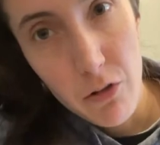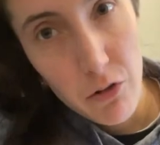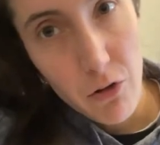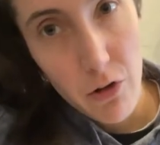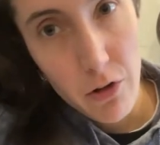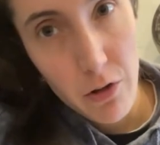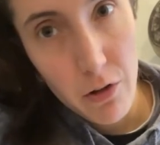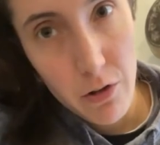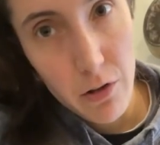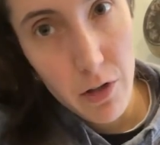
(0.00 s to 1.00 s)
this song
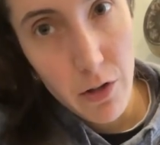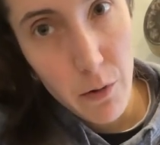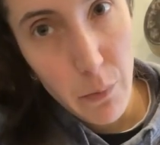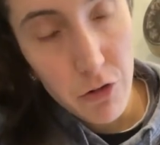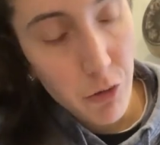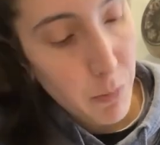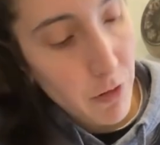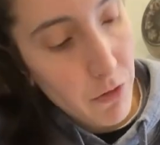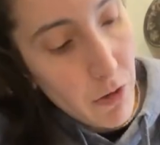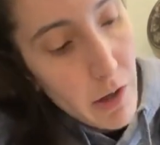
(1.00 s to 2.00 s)
and the way she
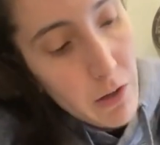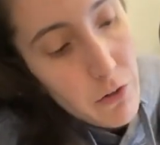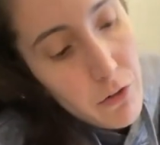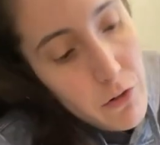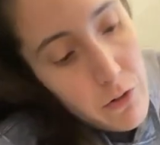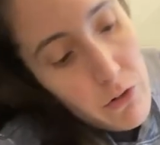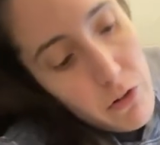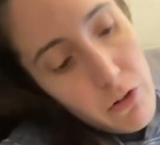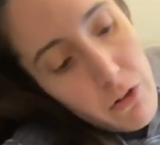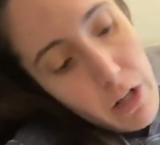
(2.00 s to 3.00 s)
plays a lot of her songs
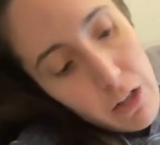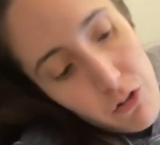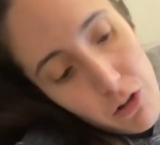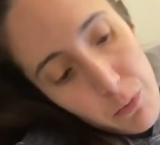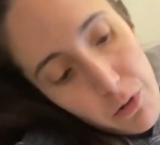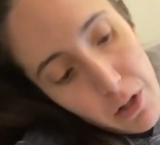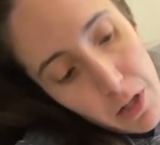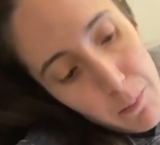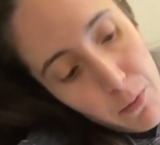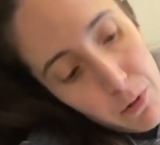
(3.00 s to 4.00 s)
is actually with the
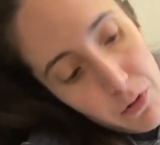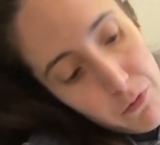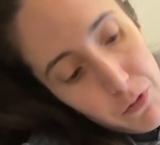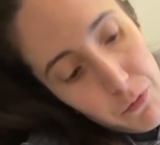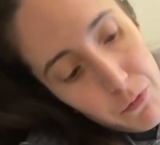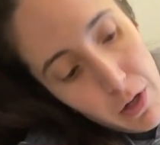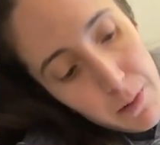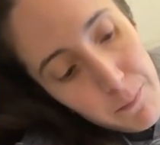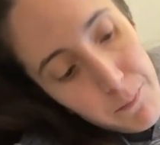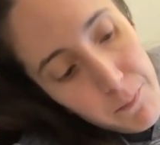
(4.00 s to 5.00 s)
capo on the fifth
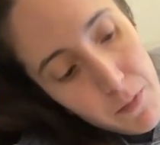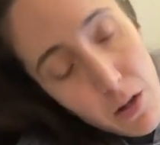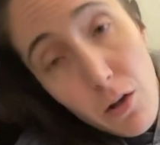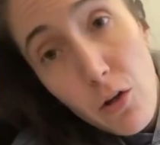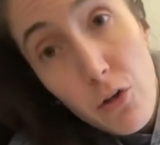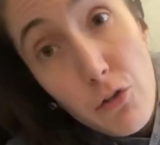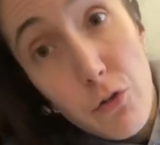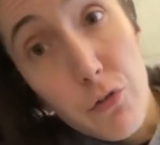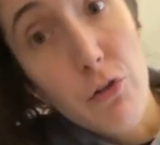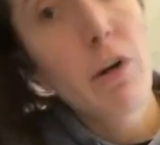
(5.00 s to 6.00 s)
fret. So
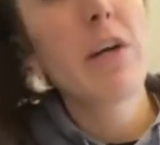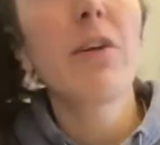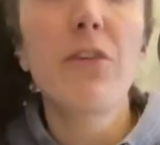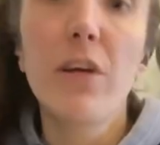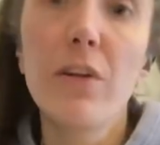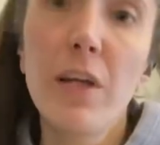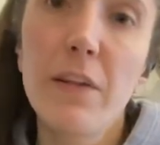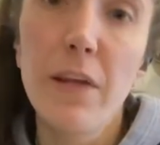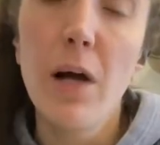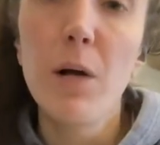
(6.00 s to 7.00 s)
if you're trying to sound
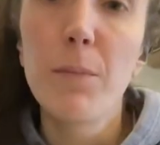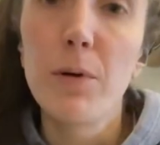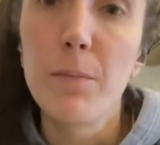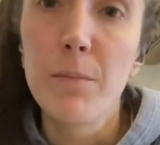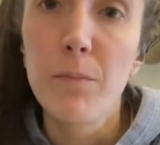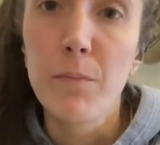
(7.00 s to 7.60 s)
like the album,